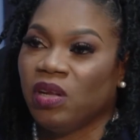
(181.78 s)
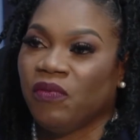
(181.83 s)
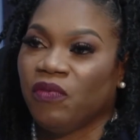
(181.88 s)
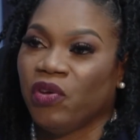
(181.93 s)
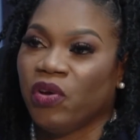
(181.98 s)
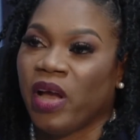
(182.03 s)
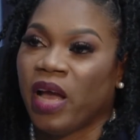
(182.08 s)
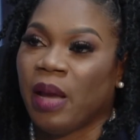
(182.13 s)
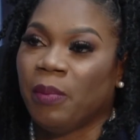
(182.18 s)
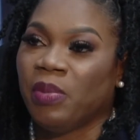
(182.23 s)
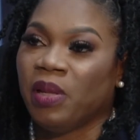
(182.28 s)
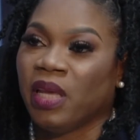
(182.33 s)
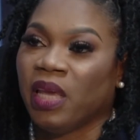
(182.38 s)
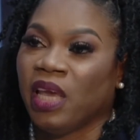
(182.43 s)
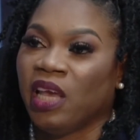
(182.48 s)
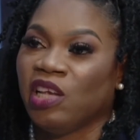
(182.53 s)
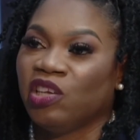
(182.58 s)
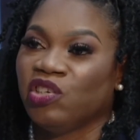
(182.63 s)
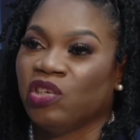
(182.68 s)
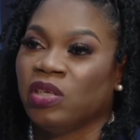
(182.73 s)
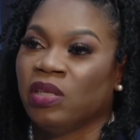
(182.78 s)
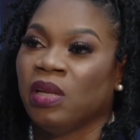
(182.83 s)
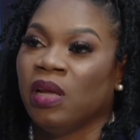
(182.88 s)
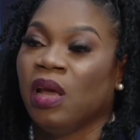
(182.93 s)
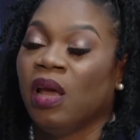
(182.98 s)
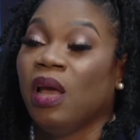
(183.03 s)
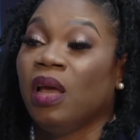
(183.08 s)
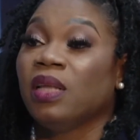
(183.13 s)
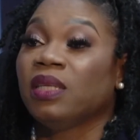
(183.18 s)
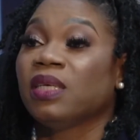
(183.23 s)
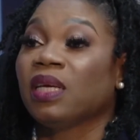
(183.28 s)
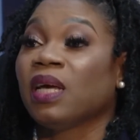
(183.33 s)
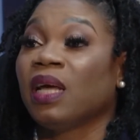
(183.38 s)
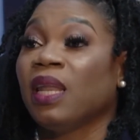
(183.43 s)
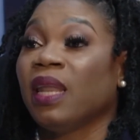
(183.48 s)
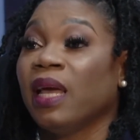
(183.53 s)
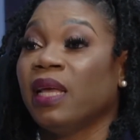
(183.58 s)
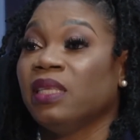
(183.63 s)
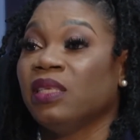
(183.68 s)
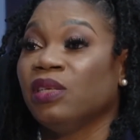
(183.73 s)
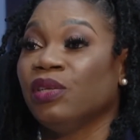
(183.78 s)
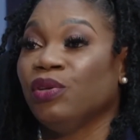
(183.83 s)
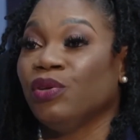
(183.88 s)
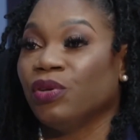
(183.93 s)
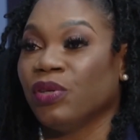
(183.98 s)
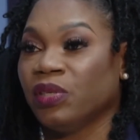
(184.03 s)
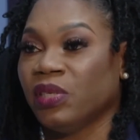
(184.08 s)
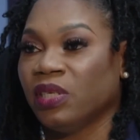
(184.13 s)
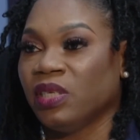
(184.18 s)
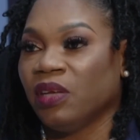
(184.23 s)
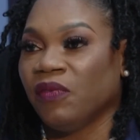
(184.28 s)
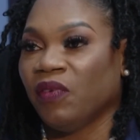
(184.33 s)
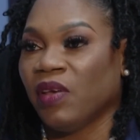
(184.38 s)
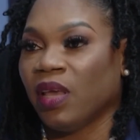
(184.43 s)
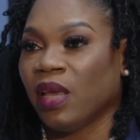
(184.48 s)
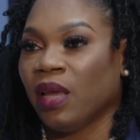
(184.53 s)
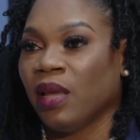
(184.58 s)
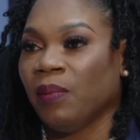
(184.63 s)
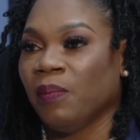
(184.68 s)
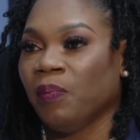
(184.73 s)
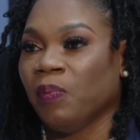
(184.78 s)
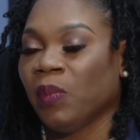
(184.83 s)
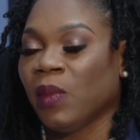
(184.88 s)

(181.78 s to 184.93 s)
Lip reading: of your application to collecting your certificate.